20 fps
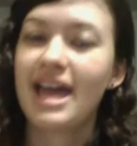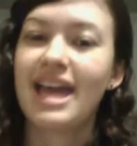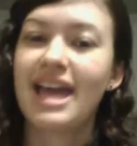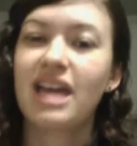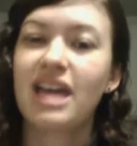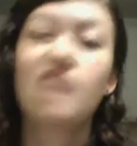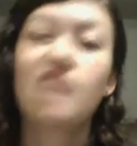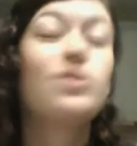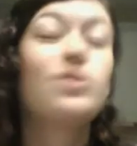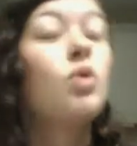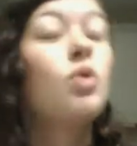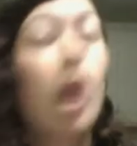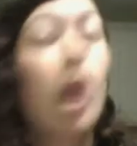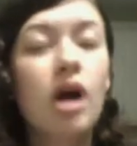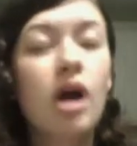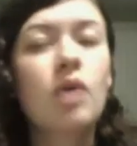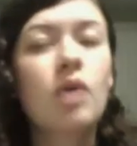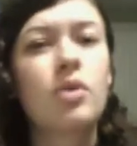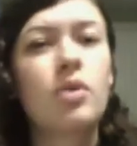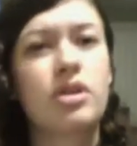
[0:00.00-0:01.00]
And if you
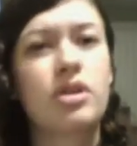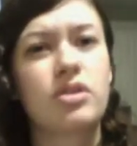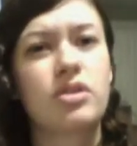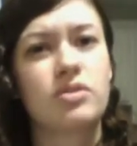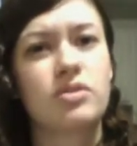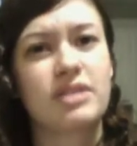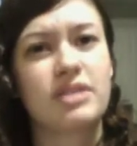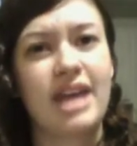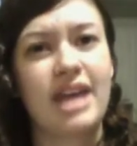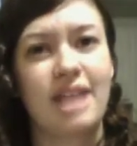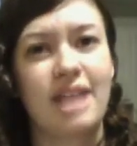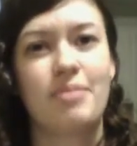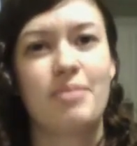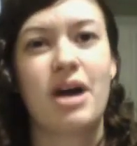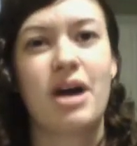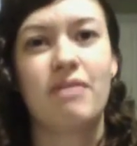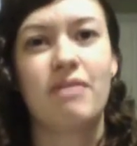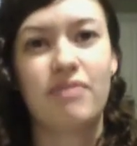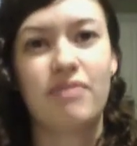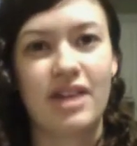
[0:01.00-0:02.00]
are one of those K-pop